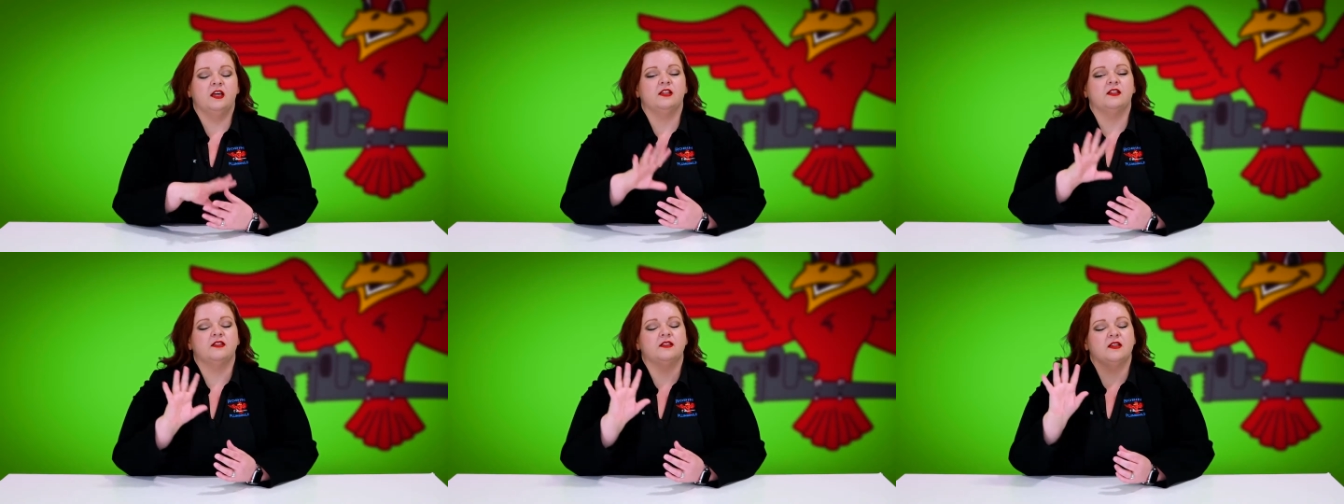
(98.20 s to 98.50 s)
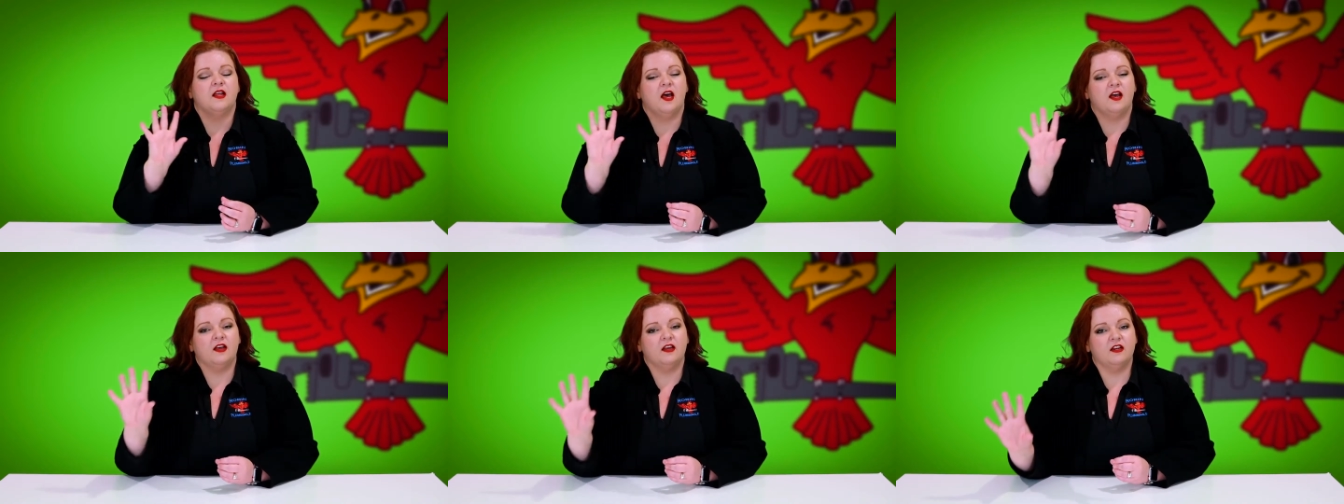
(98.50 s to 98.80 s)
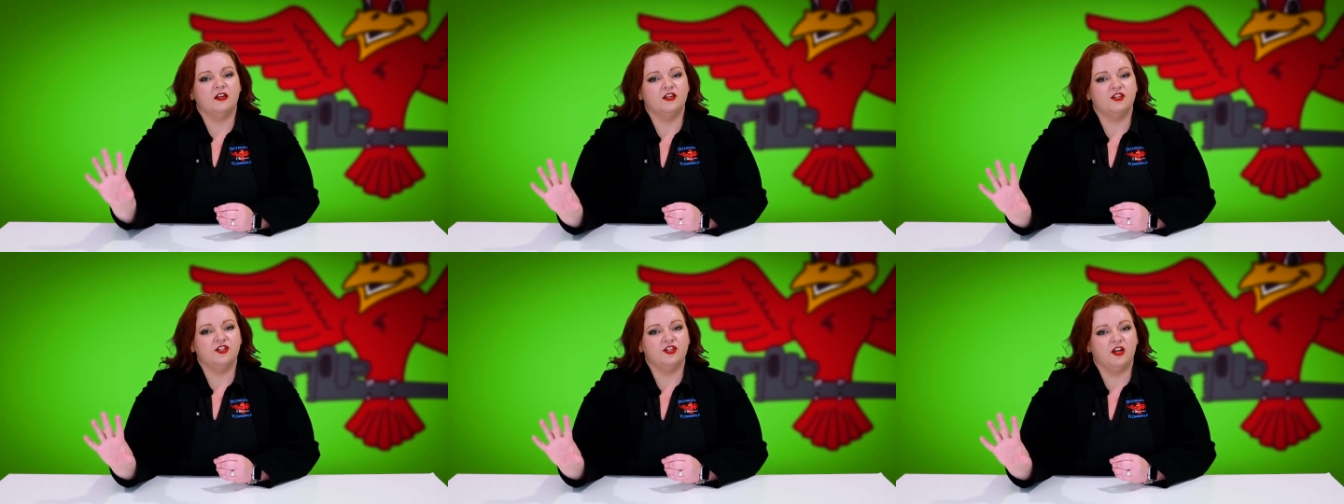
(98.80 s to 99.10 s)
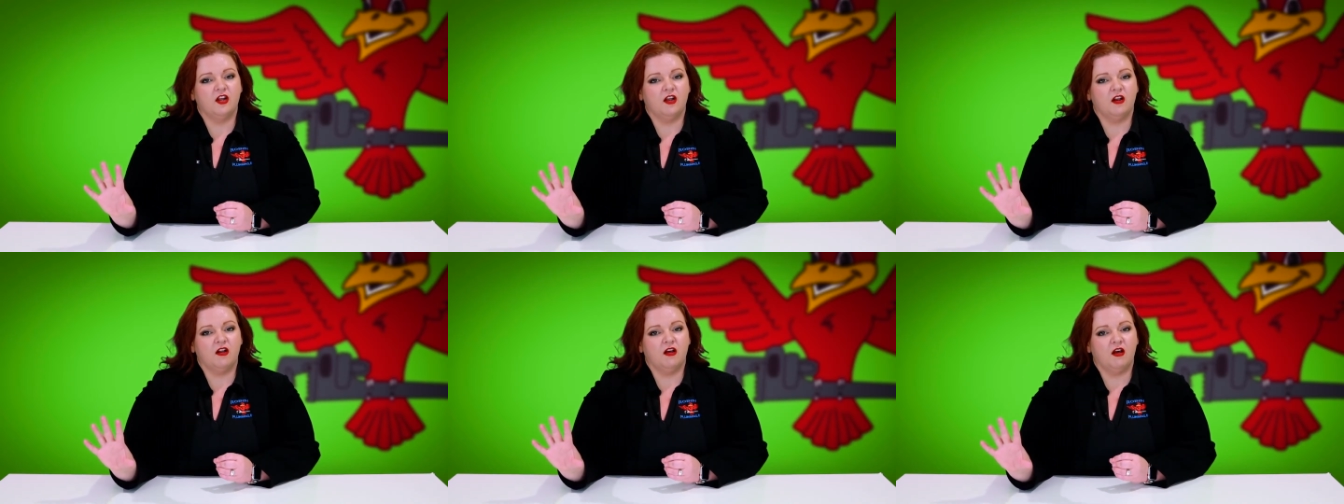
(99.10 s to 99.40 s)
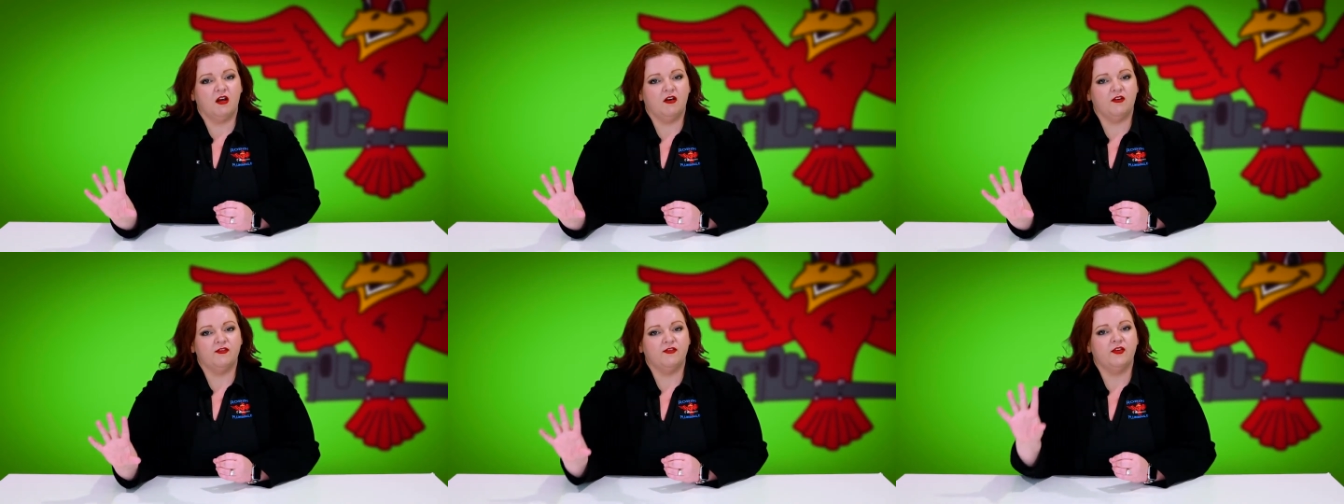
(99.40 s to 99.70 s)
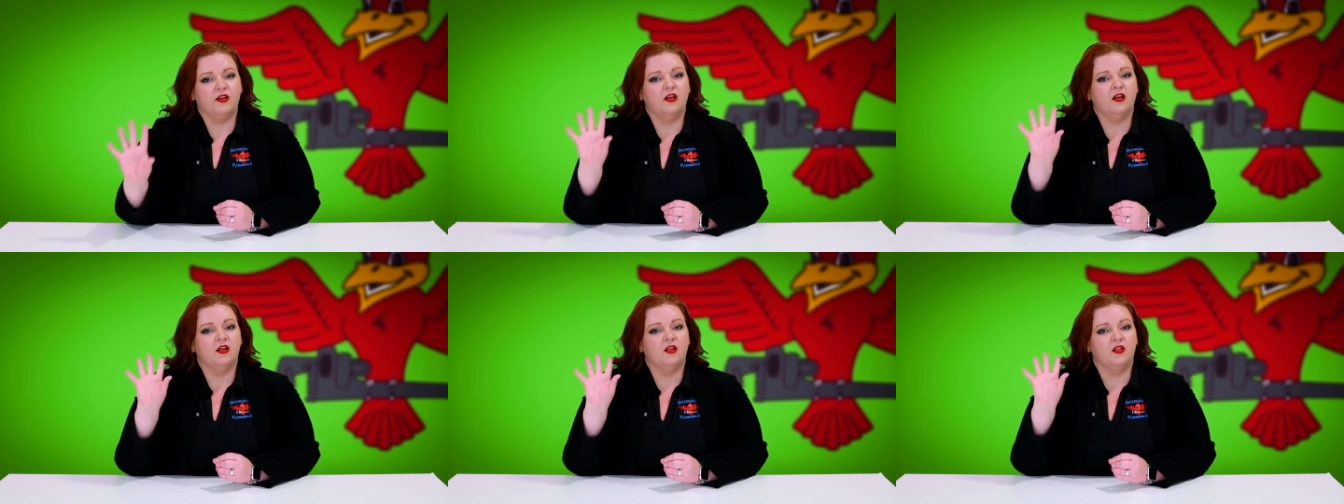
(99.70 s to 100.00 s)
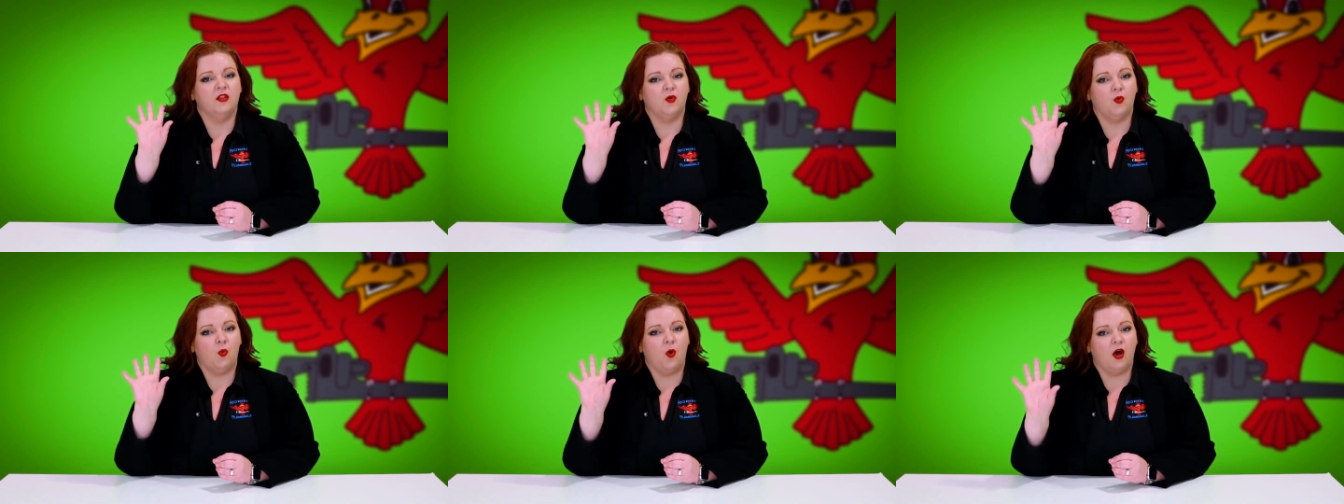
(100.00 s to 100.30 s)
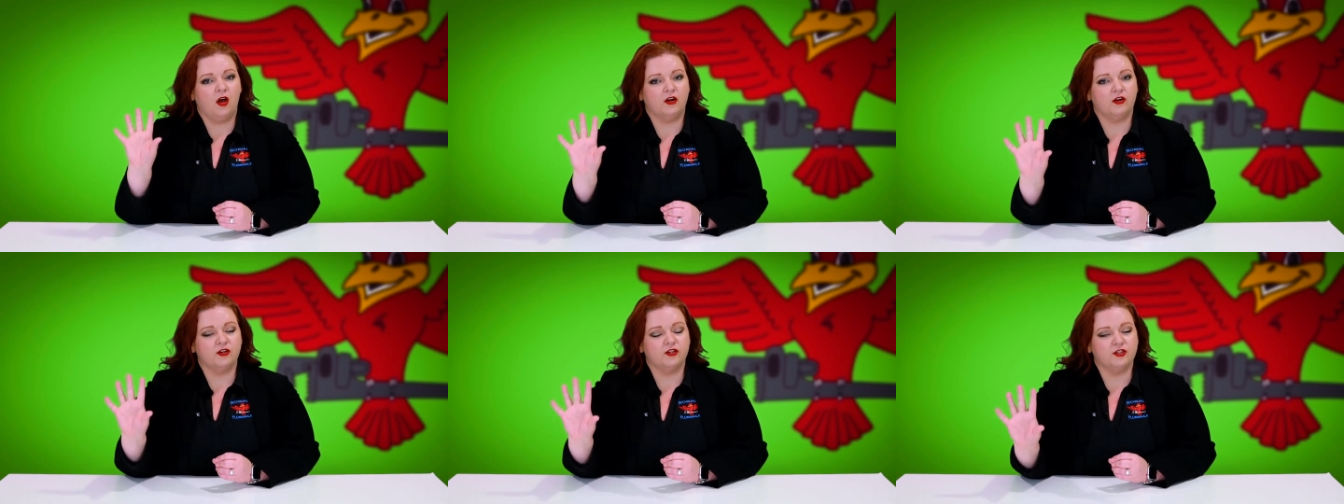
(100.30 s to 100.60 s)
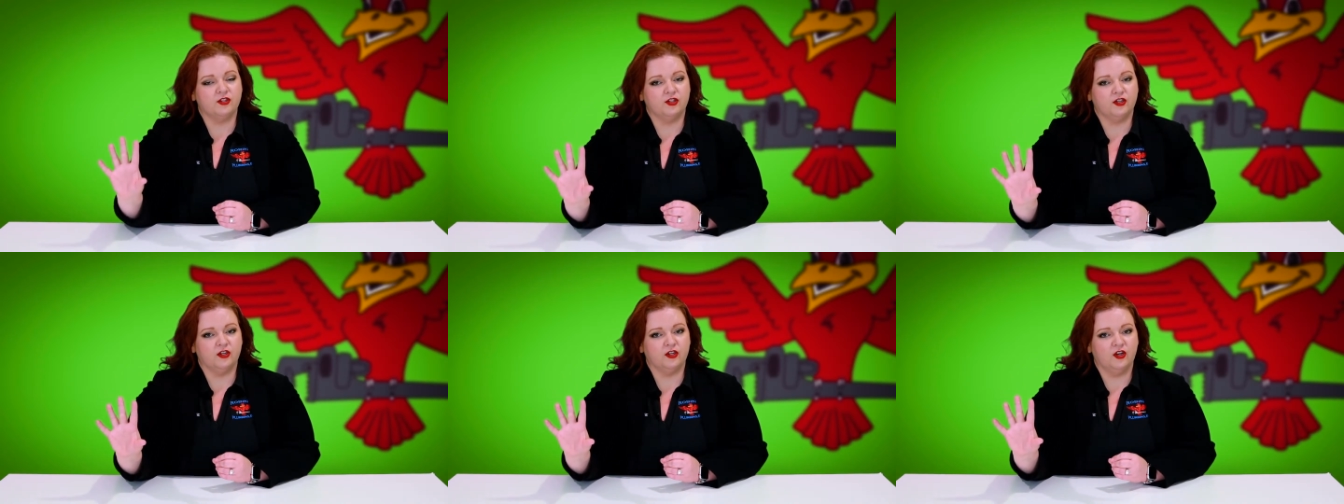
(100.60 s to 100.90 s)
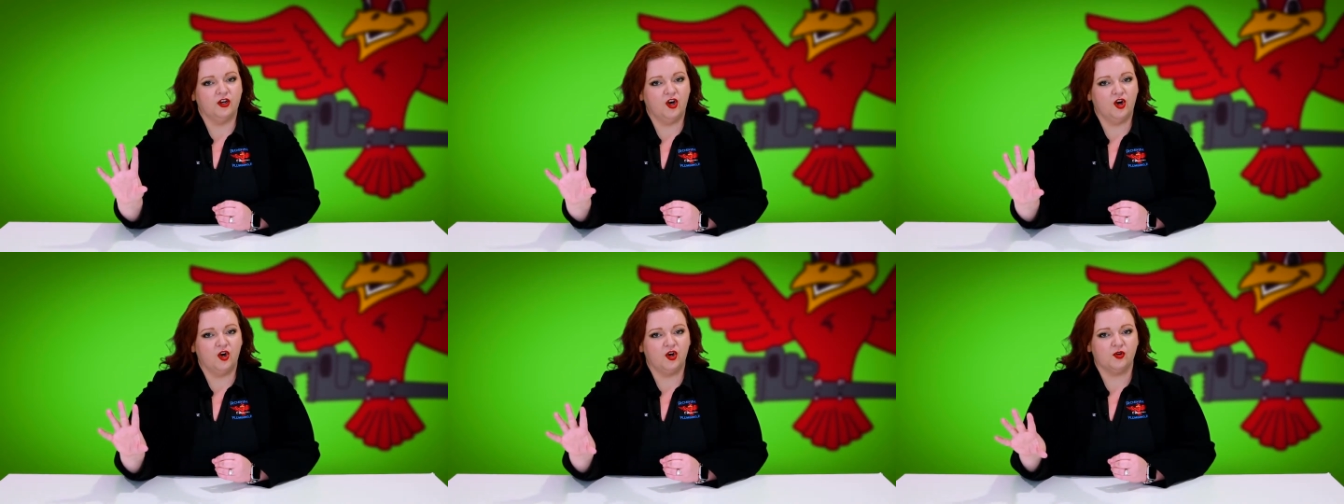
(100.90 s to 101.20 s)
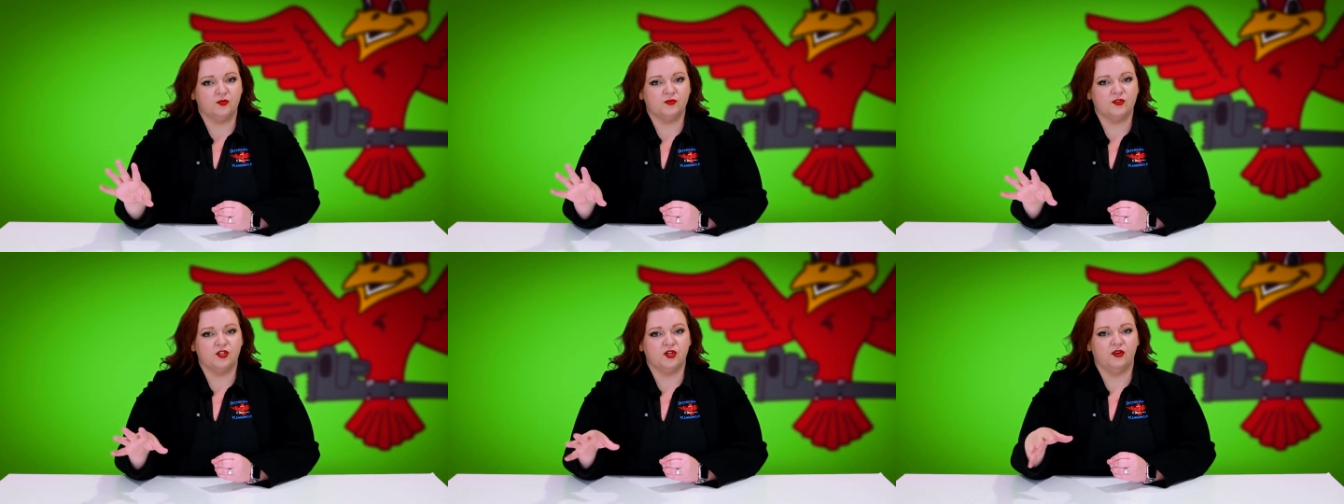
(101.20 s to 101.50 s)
it's not gonna shut off the water to your home.